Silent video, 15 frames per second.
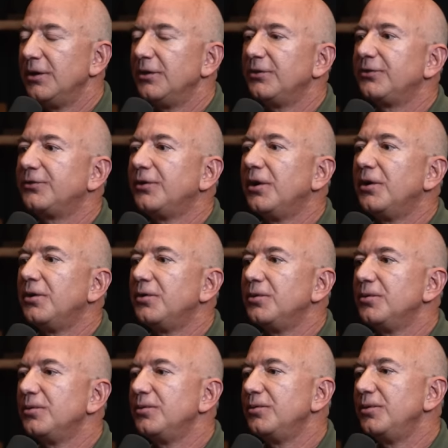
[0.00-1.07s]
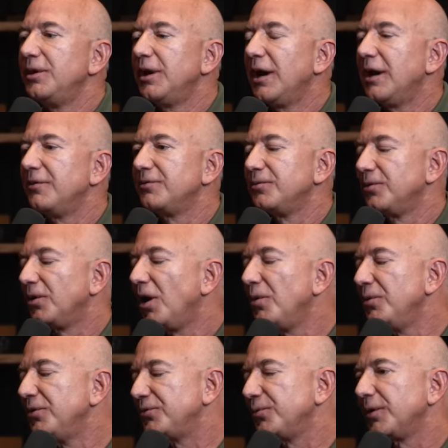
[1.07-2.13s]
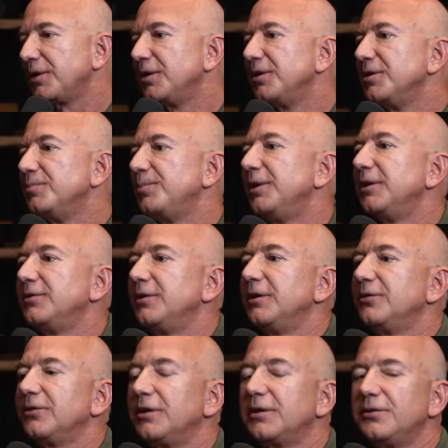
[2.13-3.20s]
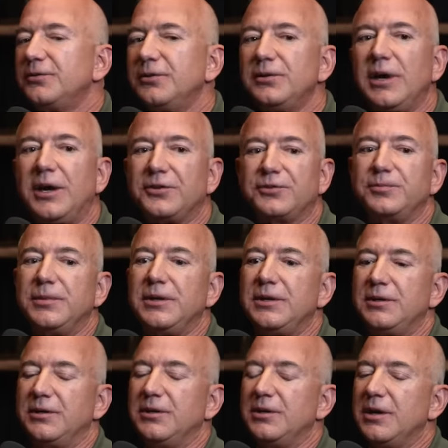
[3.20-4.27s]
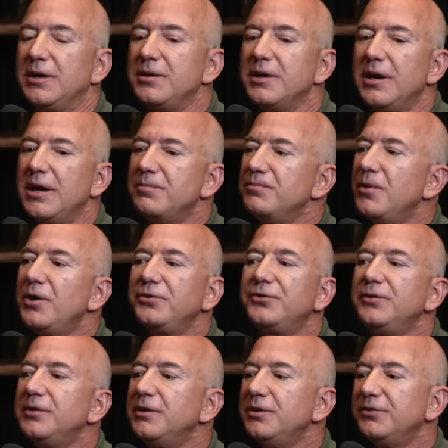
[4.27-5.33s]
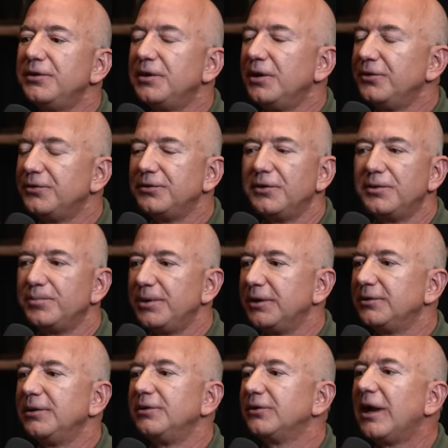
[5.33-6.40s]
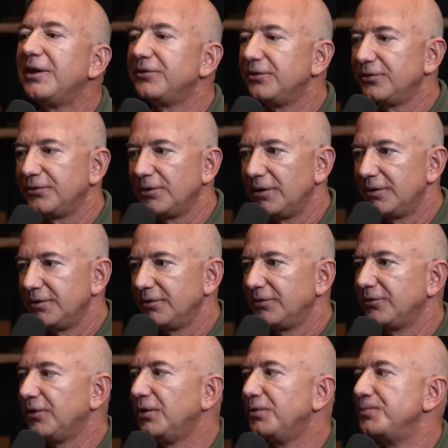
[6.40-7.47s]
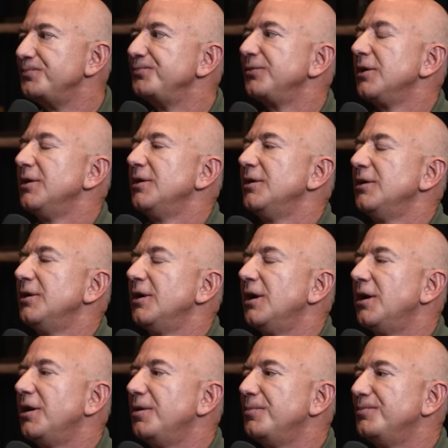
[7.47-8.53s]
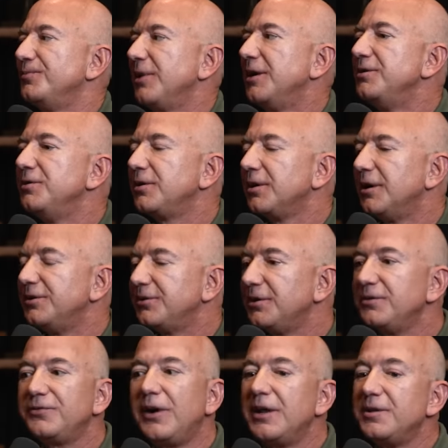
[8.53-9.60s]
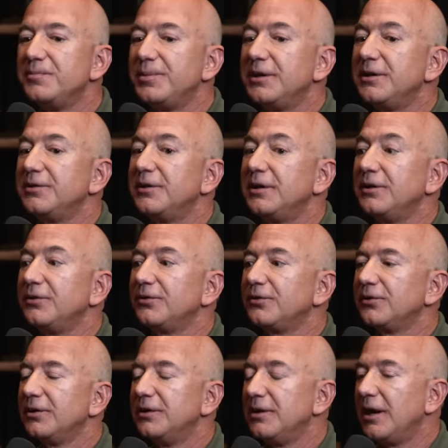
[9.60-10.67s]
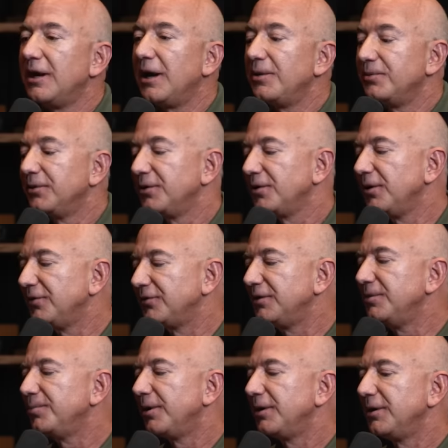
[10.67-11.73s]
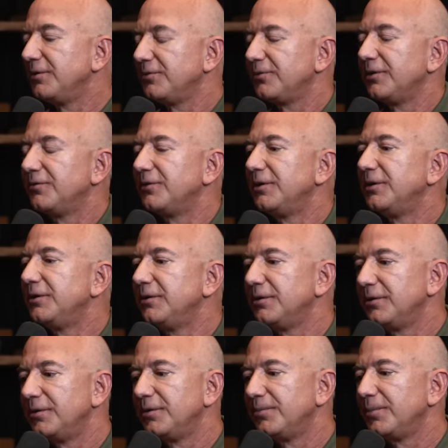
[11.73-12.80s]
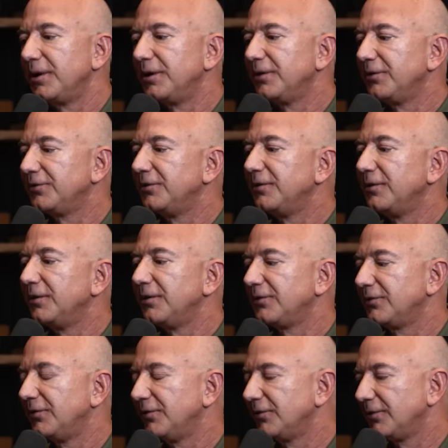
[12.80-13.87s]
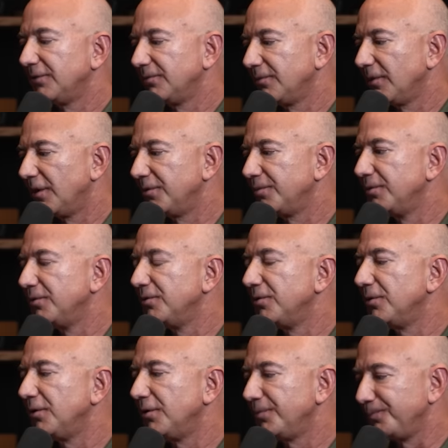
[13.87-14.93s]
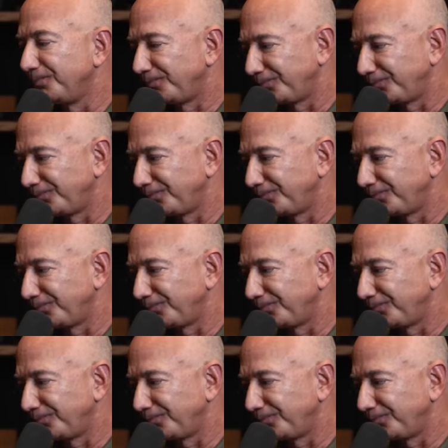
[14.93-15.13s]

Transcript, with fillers: So we're always working on the big things. Like, if you ask me, and most of the energy goes into the big things, as it should. So, and you can identify the big things, and I would encourage anybody, if any, you know, anybody listening to this is an entrepreneur,